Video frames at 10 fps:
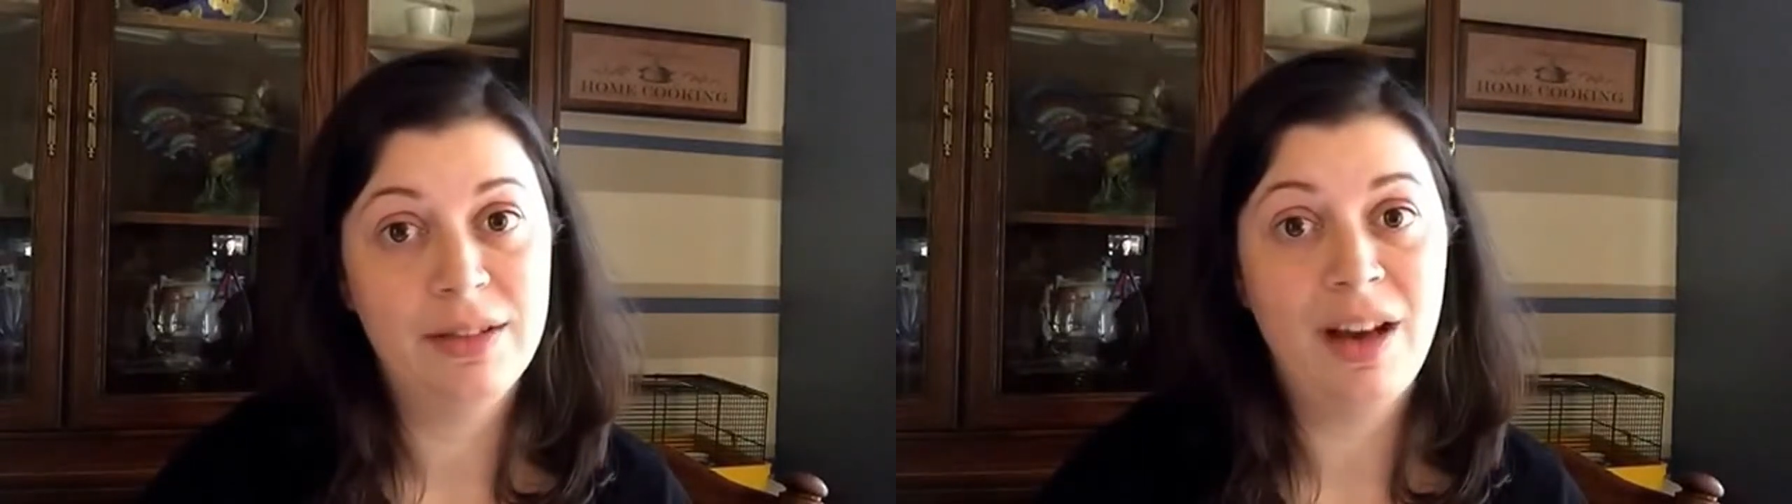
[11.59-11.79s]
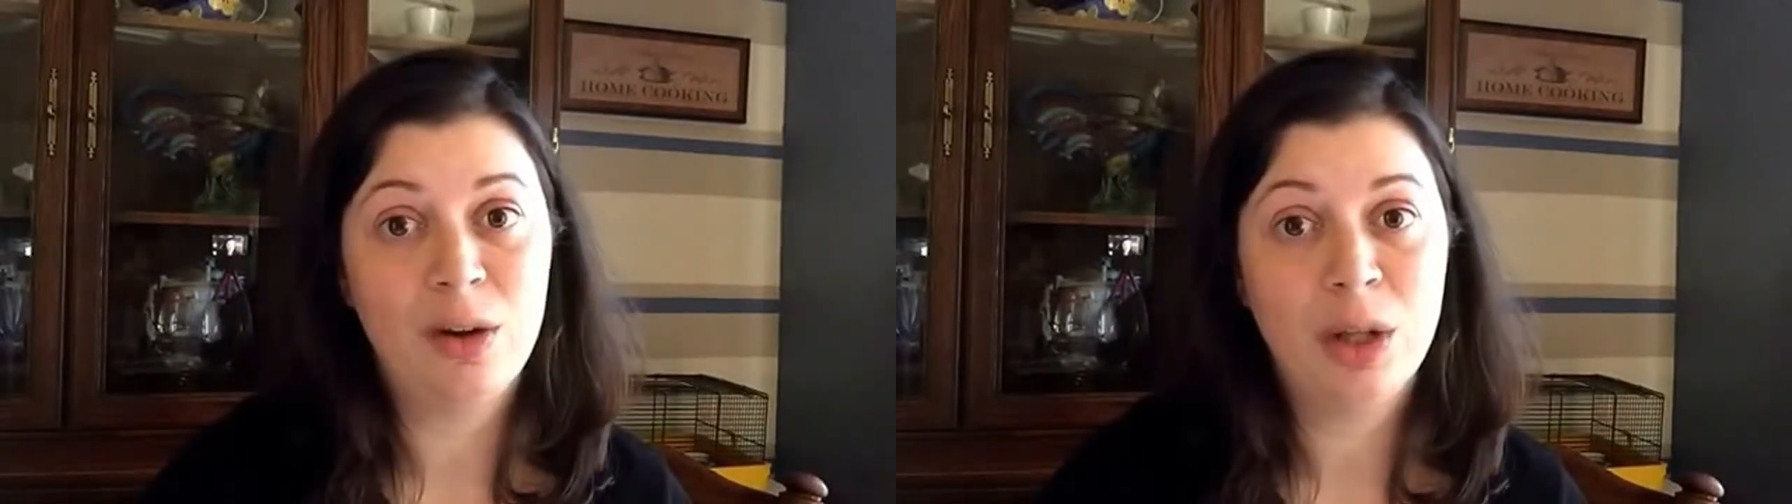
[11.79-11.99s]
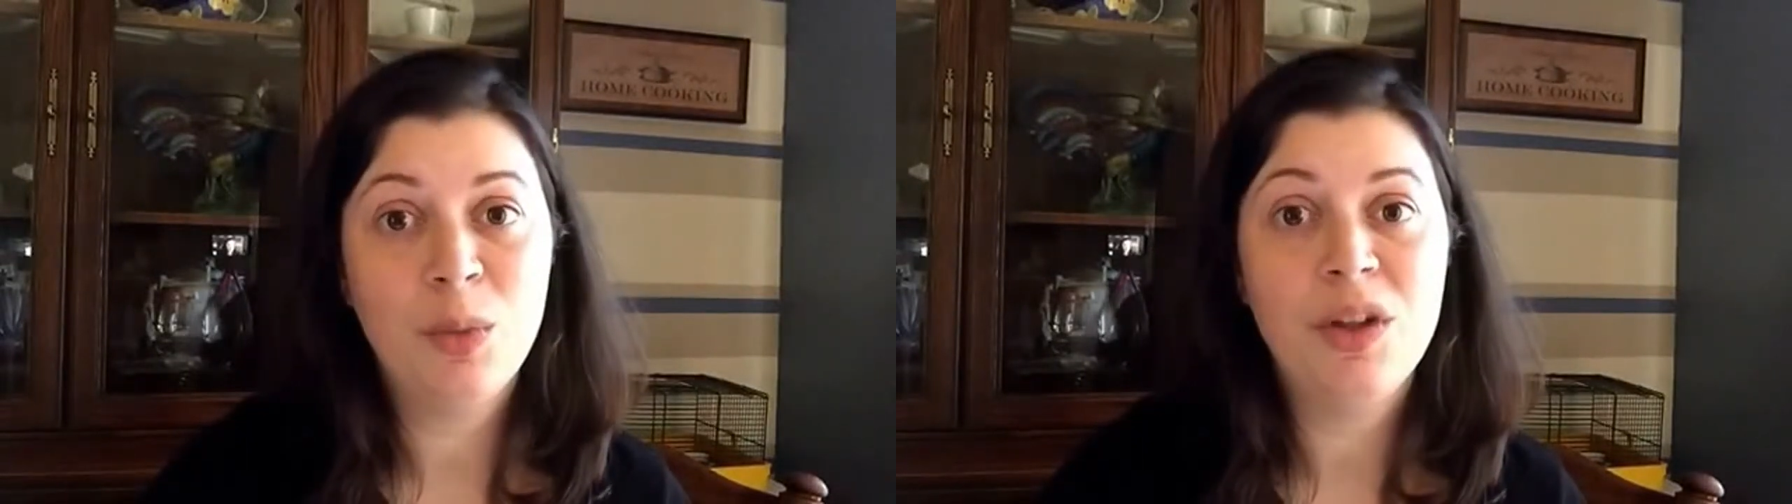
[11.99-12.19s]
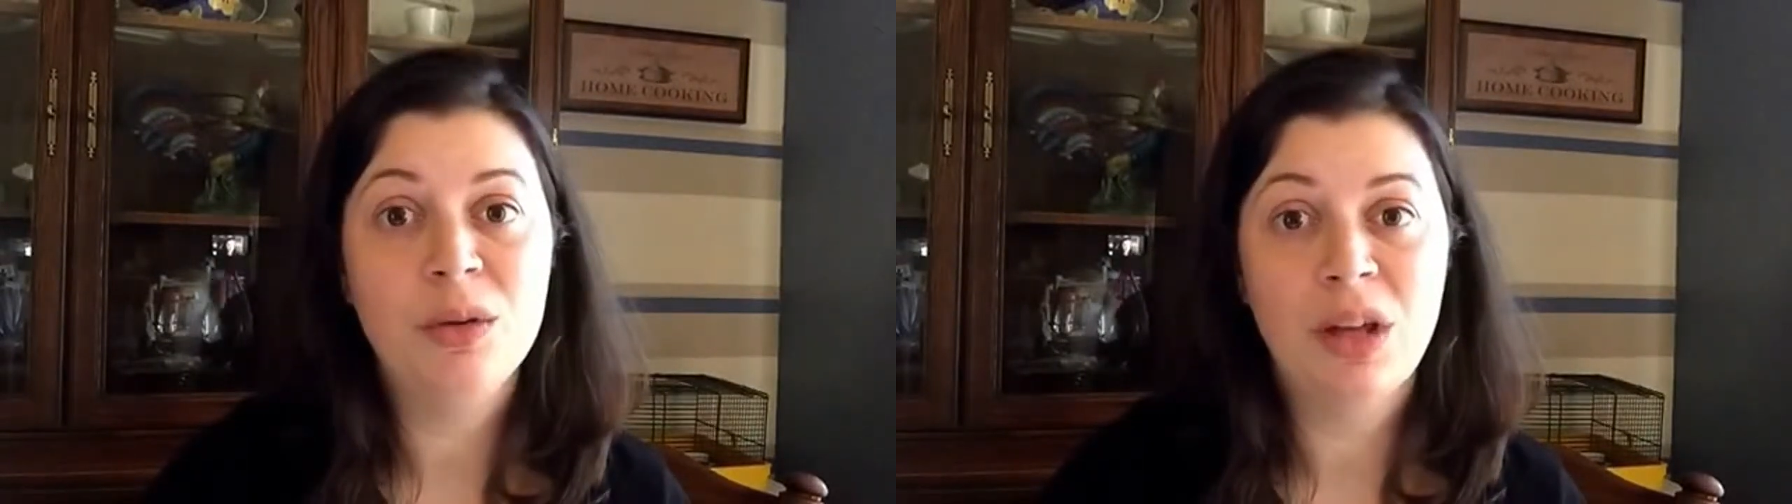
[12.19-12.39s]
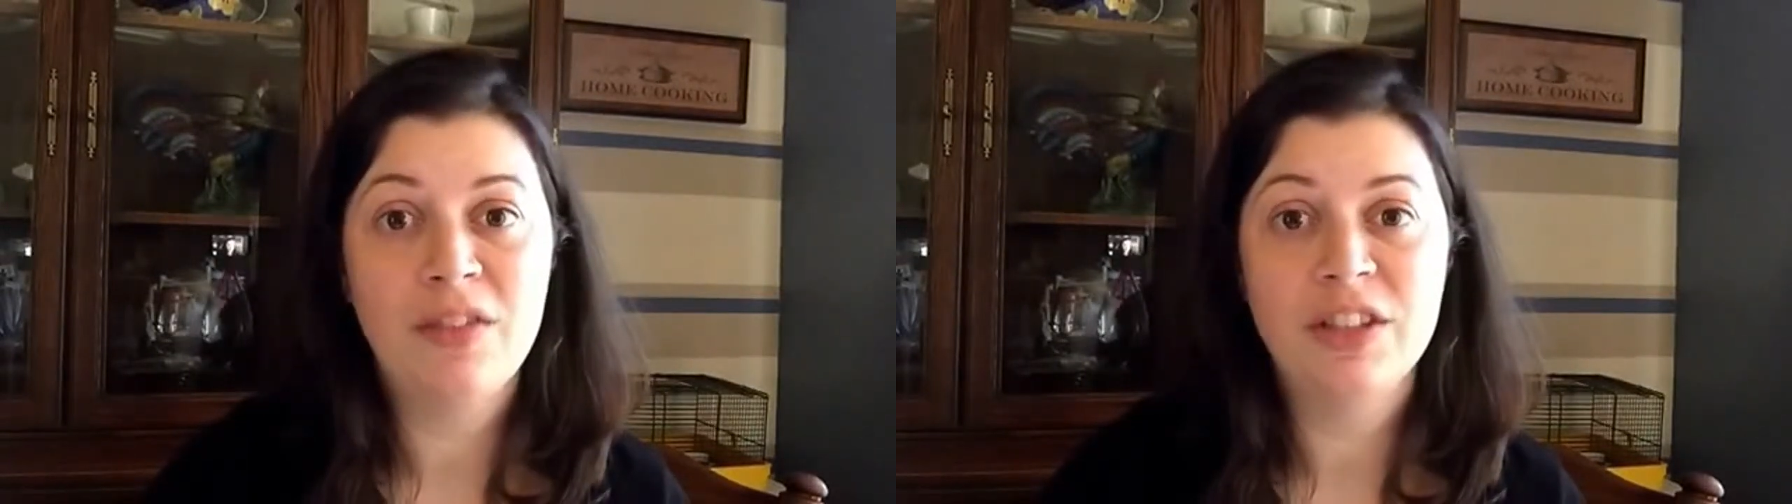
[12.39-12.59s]
Not only will
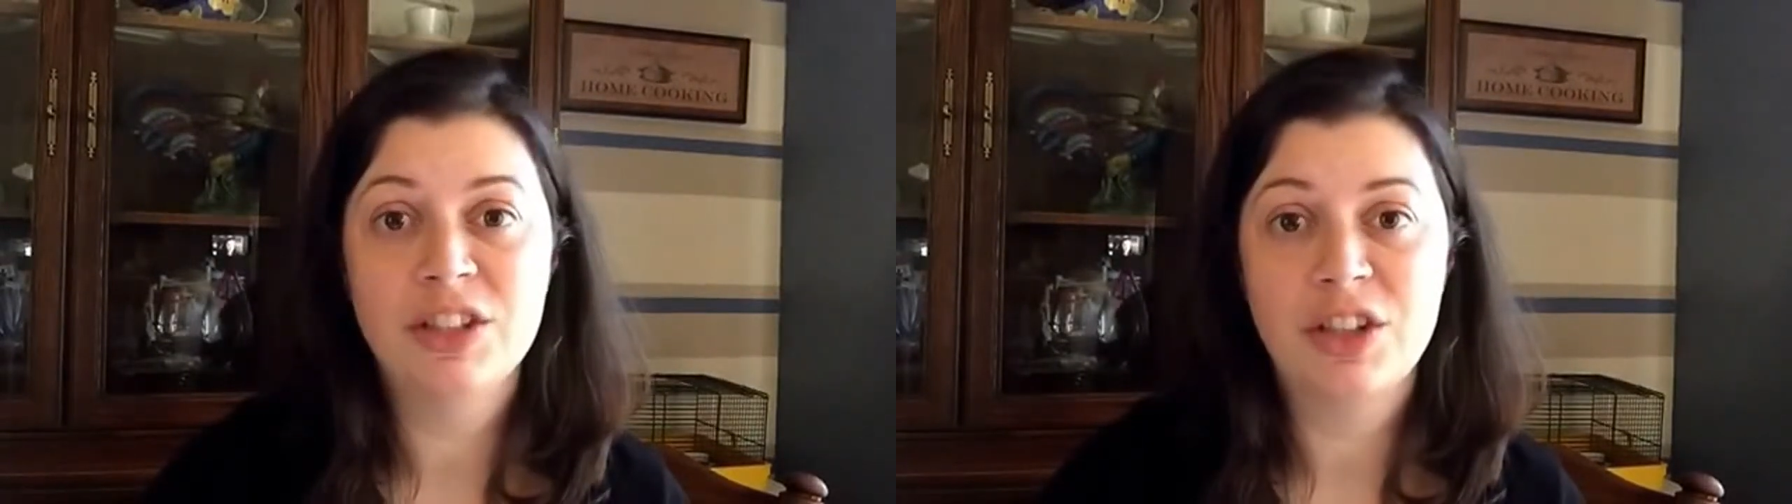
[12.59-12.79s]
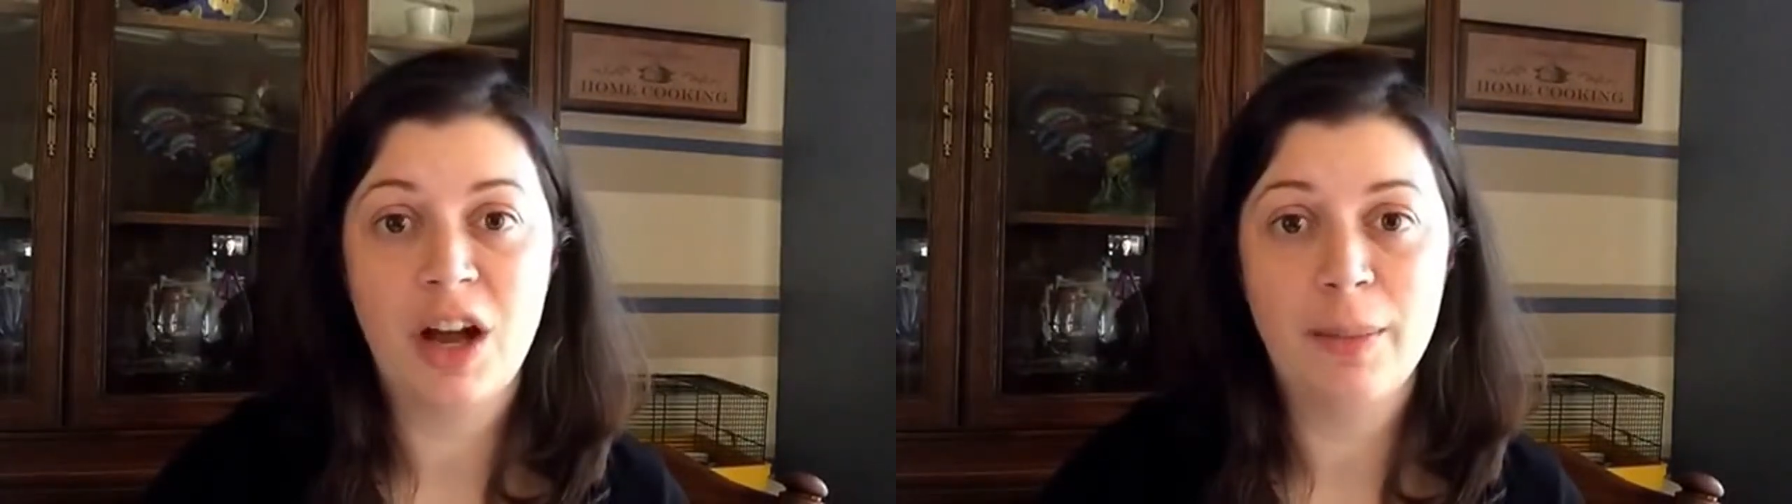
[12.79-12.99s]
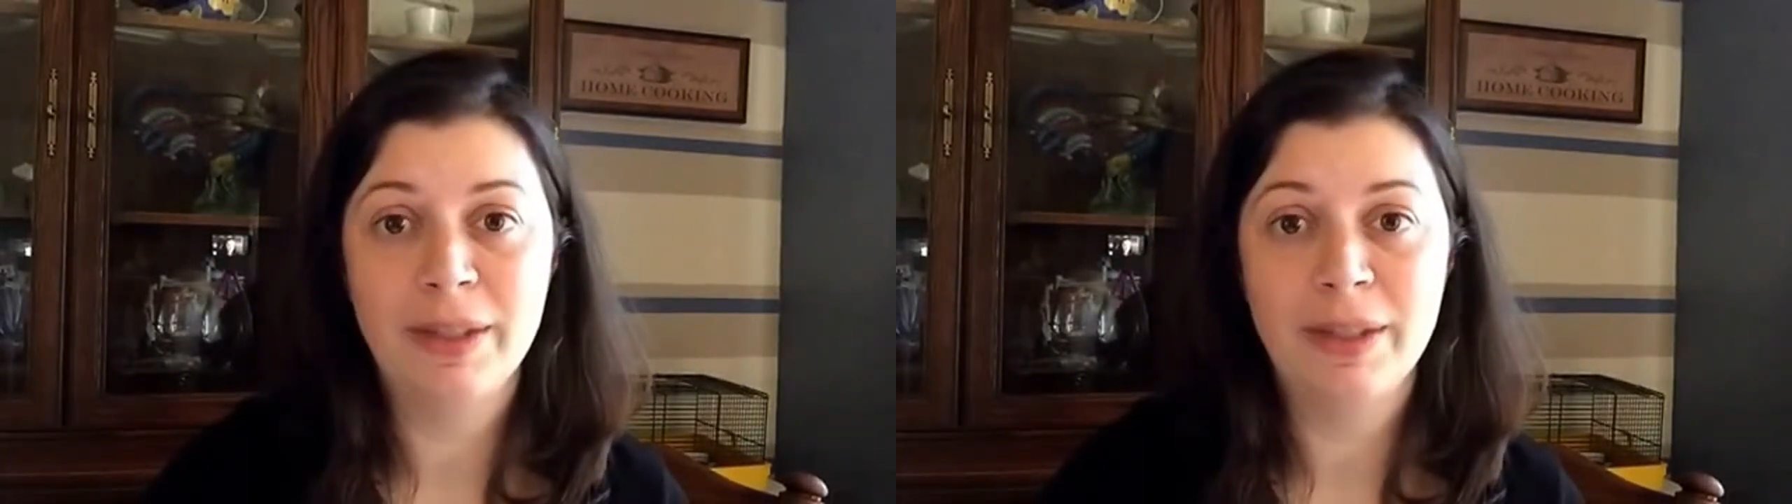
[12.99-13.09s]
you love this job,